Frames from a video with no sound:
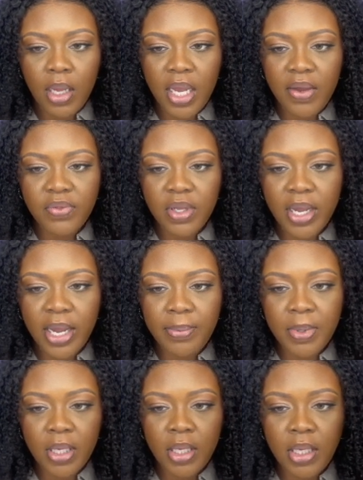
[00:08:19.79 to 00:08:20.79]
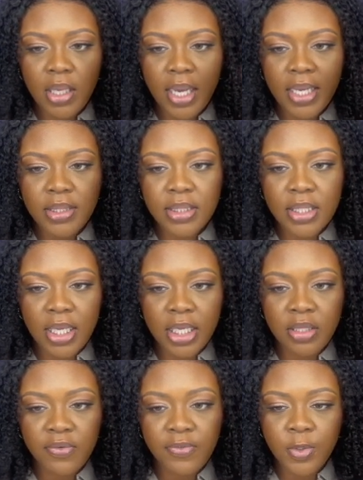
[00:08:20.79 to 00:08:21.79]
After copying it, I
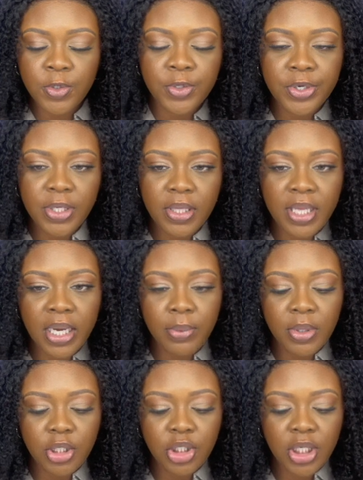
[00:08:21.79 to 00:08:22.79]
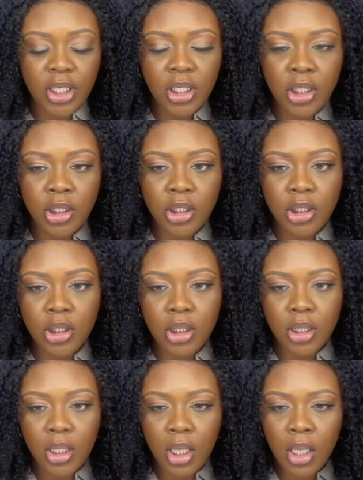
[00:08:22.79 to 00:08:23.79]
select the folder that I want to change,
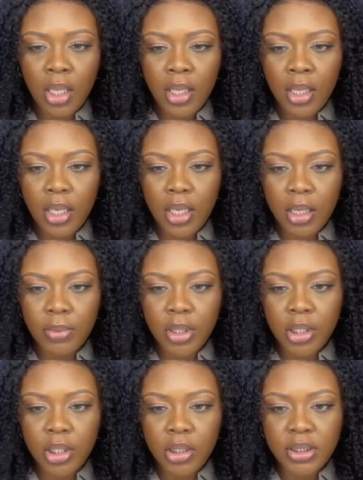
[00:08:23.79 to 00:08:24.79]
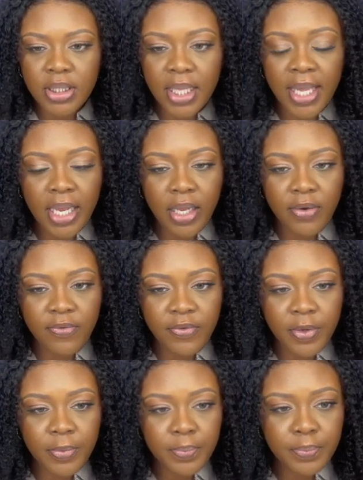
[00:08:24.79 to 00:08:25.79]
and I'm going to go to get
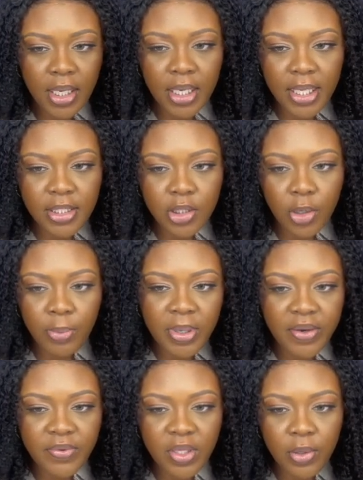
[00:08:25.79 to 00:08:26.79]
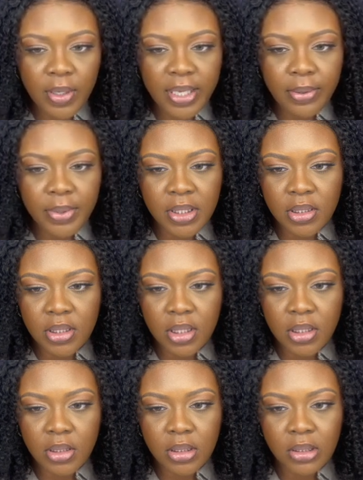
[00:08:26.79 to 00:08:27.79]
info. And I like to open everything all at once,
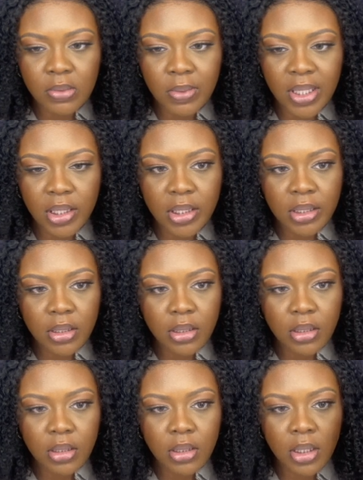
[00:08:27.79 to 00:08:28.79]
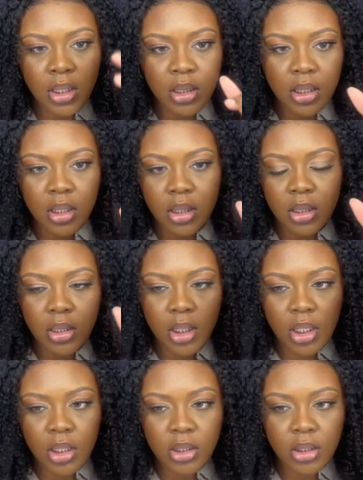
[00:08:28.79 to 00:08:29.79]
because why not? Like,
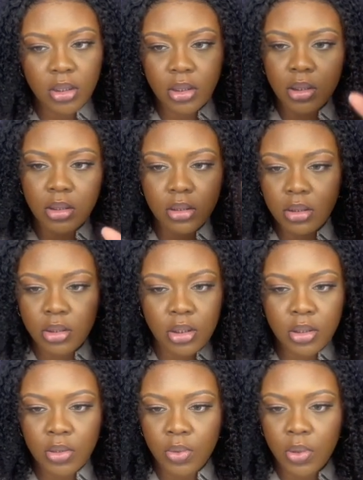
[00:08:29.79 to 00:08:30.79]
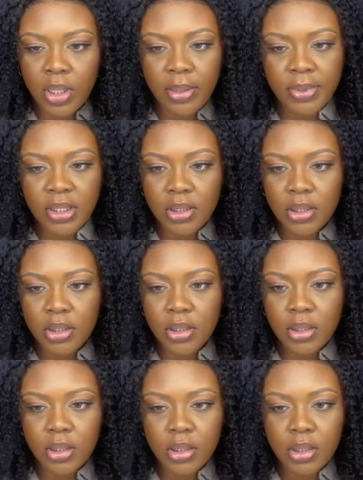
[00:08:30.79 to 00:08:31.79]
just do it all at once.